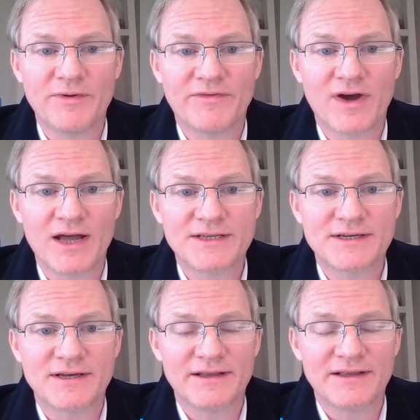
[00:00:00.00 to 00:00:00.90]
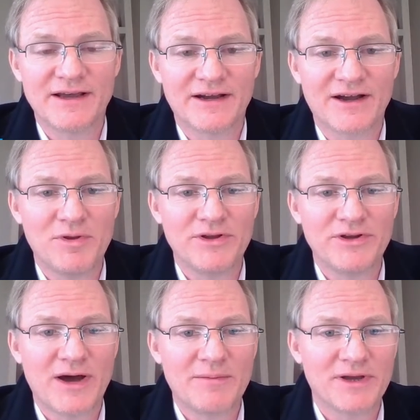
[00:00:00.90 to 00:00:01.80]
We've got a couple of
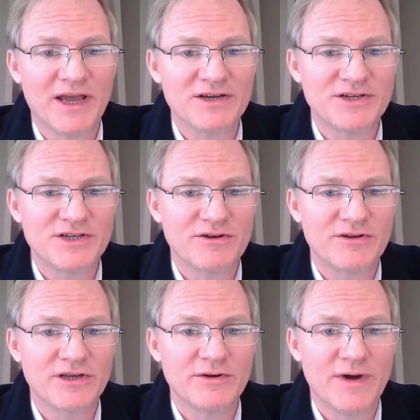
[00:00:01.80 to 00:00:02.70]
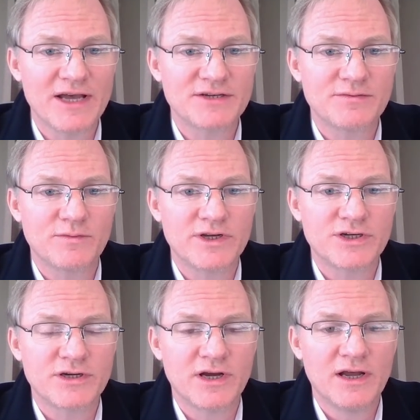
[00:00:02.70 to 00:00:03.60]
new applications here in the U.S.,
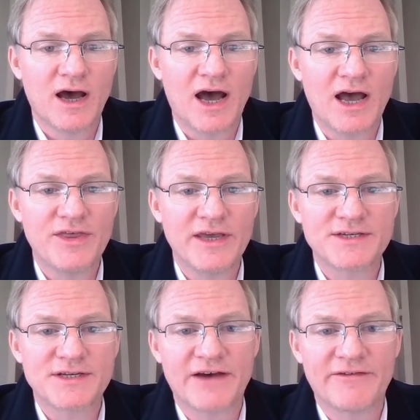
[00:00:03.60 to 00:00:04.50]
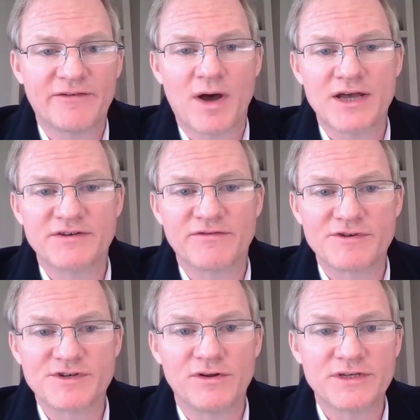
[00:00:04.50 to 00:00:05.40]
which I think is going to have a positive
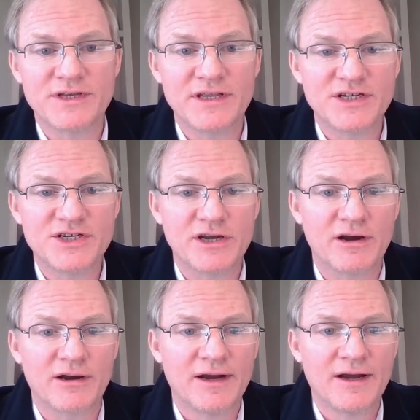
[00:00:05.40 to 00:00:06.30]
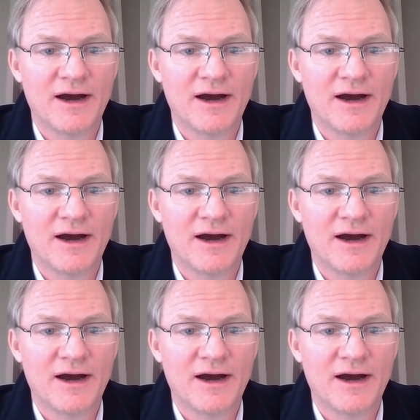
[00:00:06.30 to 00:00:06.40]
result this year.